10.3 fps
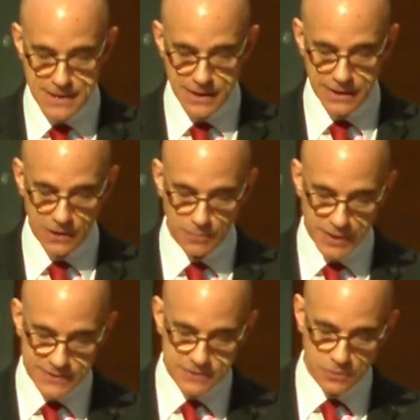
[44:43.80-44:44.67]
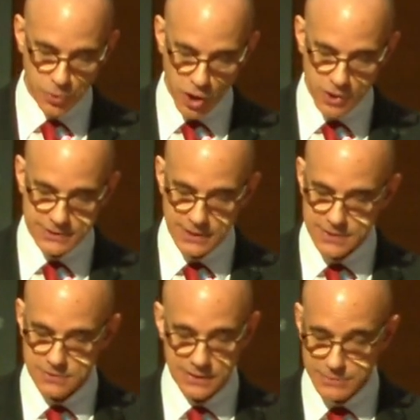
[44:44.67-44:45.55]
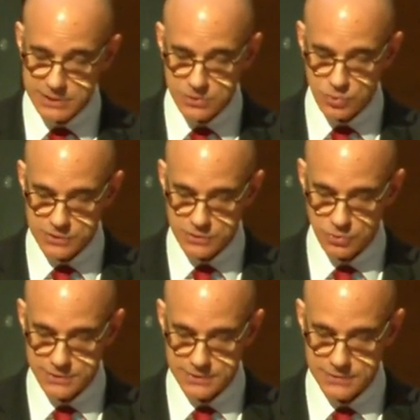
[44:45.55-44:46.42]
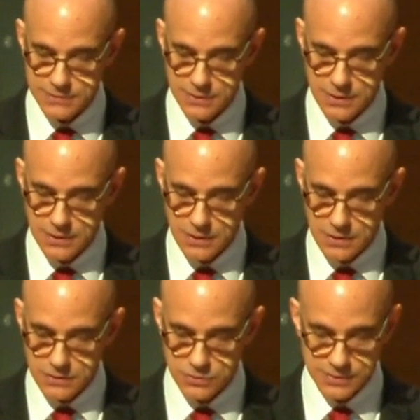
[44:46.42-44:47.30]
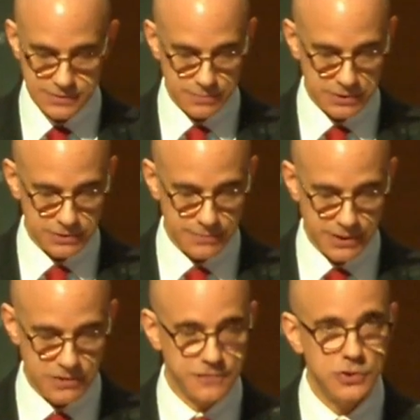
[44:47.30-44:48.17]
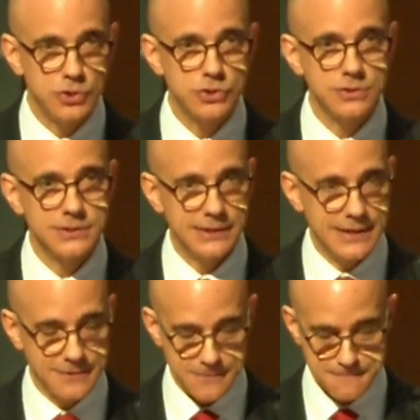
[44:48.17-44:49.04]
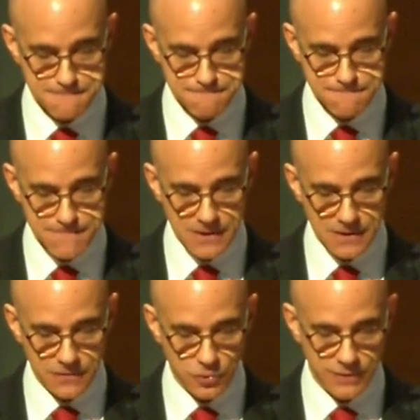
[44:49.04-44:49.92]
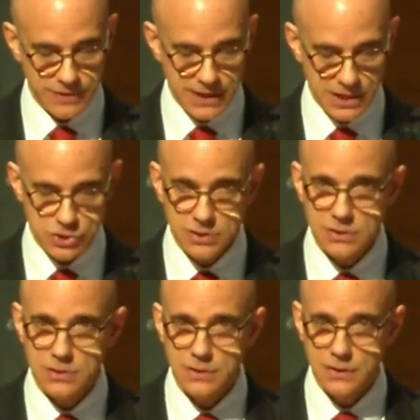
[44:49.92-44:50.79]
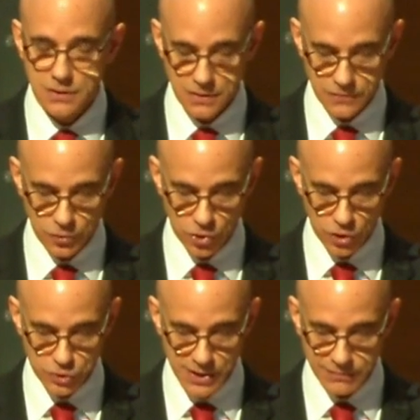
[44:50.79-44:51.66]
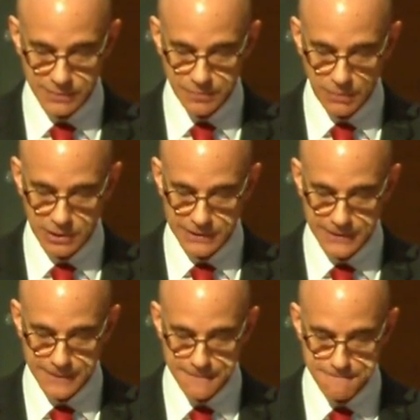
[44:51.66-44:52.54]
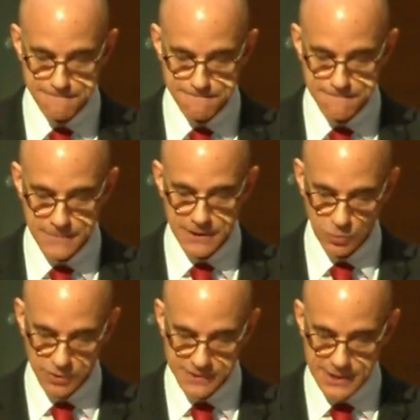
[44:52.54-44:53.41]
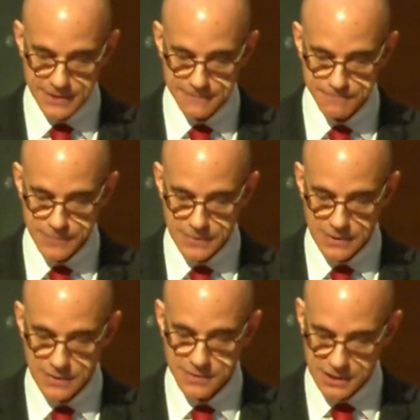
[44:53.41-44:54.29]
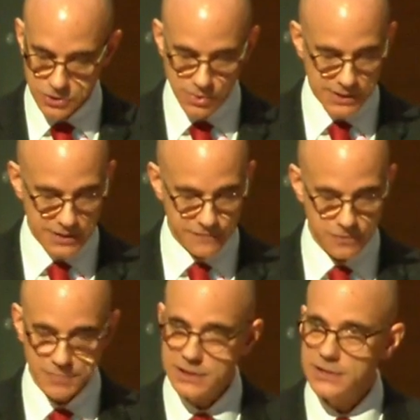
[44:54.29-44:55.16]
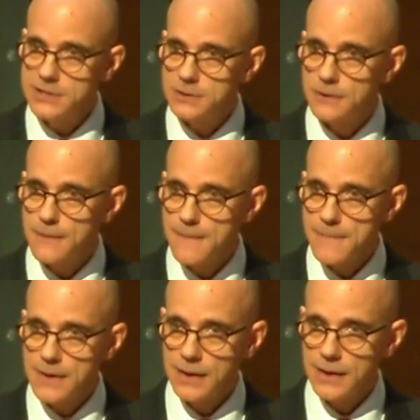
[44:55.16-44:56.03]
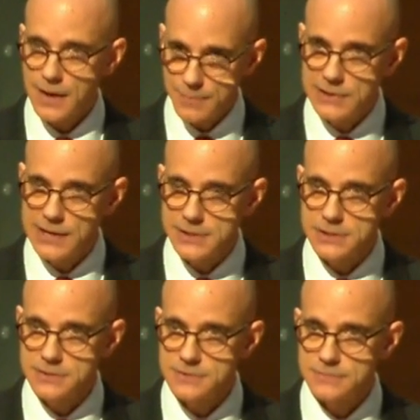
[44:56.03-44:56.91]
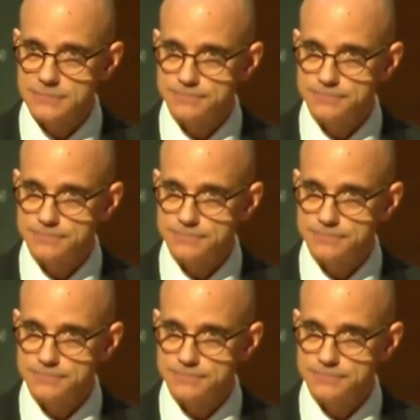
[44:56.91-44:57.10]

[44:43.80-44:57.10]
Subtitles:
and how best to prioritize our limited resources so as to build a better future together for aviation, for our traveling public. And with that, thank you again for being here. Happy landings.